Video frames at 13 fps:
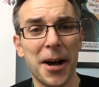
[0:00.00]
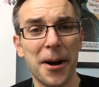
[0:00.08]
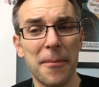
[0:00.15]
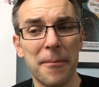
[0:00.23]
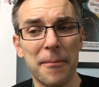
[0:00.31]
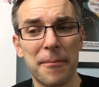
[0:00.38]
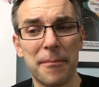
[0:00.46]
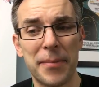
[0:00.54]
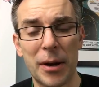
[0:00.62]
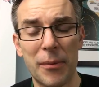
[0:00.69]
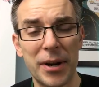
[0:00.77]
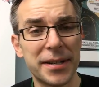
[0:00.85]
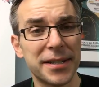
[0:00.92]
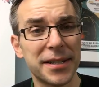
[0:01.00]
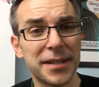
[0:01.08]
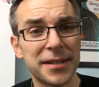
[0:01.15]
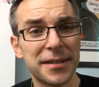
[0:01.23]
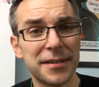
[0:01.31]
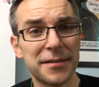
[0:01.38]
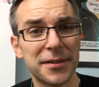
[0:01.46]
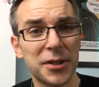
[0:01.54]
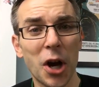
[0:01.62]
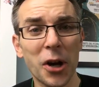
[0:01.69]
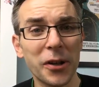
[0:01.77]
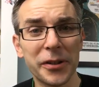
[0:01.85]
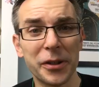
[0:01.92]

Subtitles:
But I wanted to talk